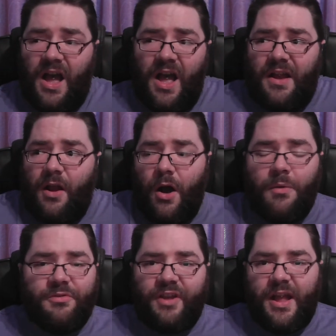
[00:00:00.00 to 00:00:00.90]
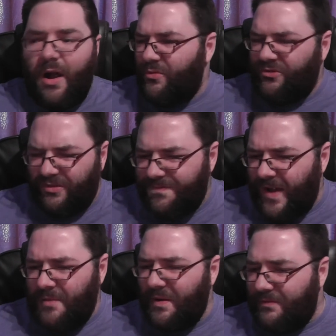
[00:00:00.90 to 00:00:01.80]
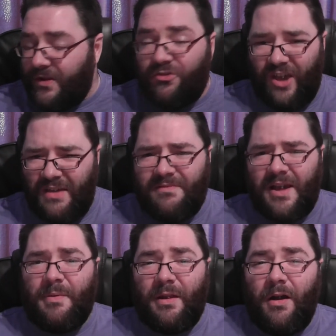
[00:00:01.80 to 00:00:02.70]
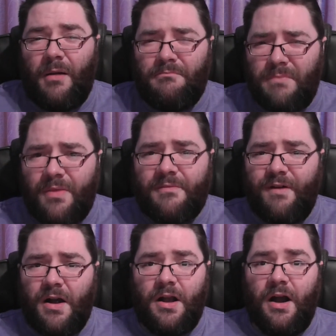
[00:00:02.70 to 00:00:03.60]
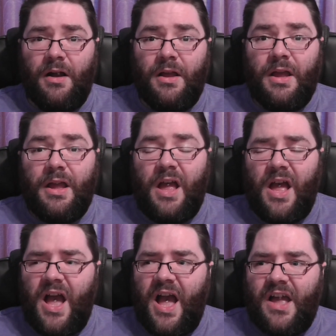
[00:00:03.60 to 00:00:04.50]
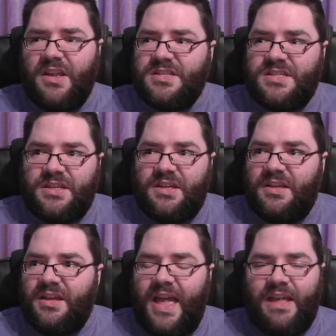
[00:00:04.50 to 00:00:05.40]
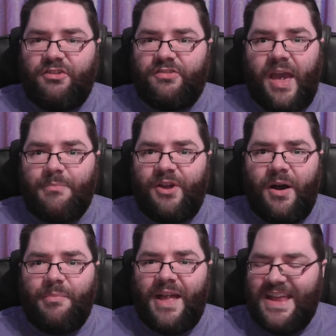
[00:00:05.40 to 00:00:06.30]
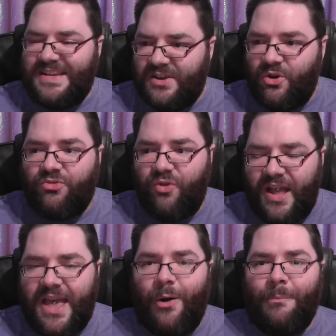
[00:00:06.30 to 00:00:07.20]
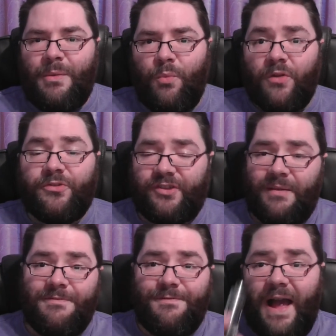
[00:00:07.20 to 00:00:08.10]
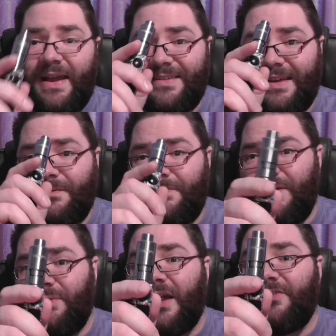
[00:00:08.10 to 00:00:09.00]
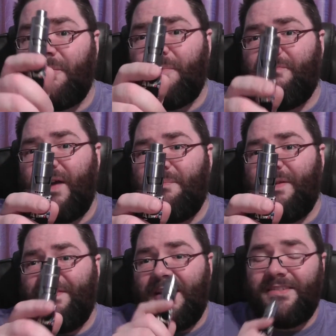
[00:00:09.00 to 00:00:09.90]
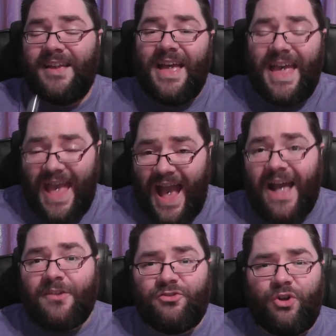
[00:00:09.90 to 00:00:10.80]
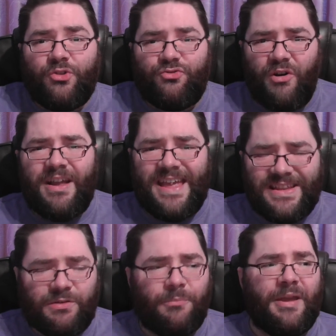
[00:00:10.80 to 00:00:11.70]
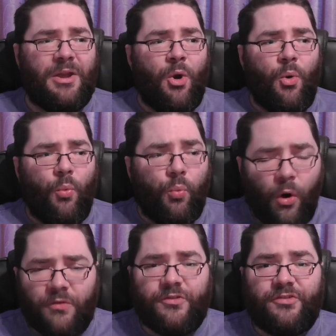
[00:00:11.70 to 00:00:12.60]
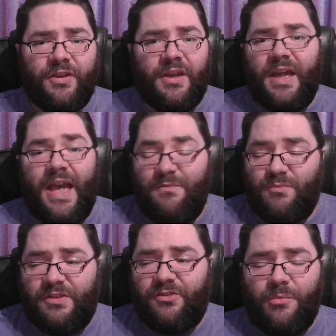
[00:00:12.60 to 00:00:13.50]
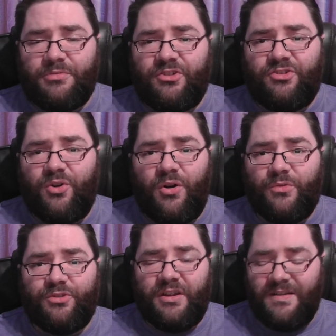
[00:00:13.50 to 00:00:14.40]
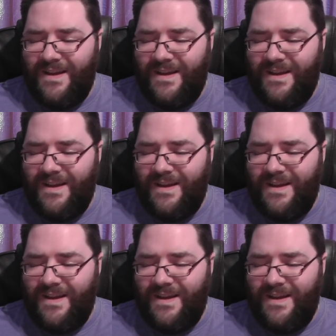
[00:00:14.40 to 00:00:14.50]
And I was just vaping a bit, chain vaping like a motherfucker, and it just kept up. It did not dry hit on me once. In fact, in the few days I've been vaping this, it has not dry hit on me once, even with these competition coils in.